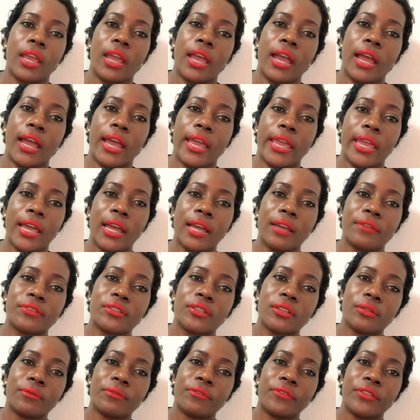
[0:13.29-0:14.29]
i have
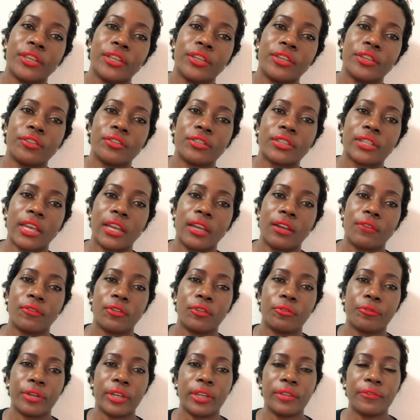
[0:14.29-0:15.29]
some videos i have
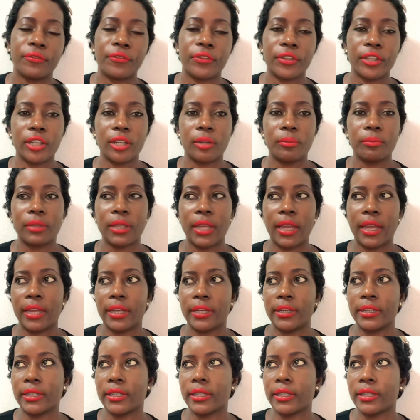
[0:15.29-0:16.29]
already filmed
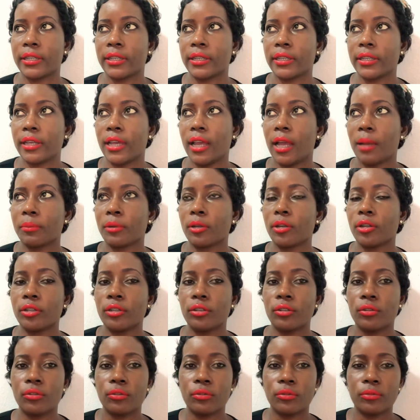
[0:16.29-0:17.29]
and uh, i'm
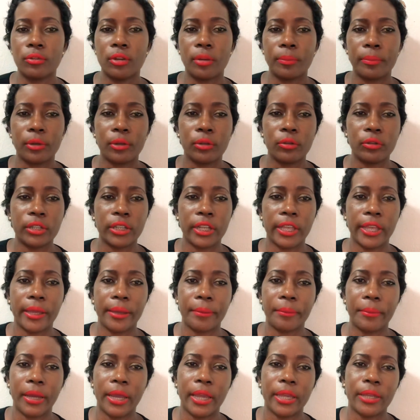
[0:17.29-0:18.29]
gonna upload
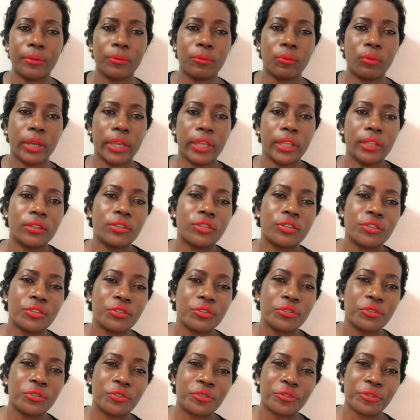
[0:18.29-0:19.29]
them i went
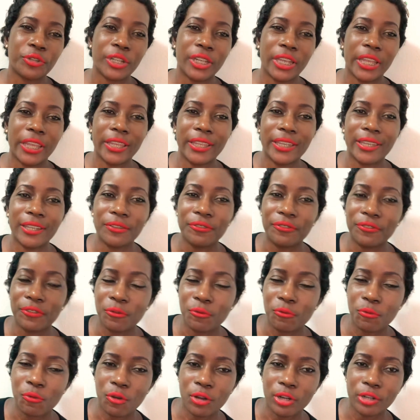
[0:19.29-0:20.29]
to grenada for
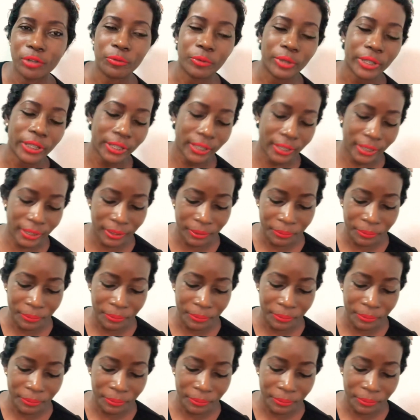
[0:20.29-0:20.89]
one week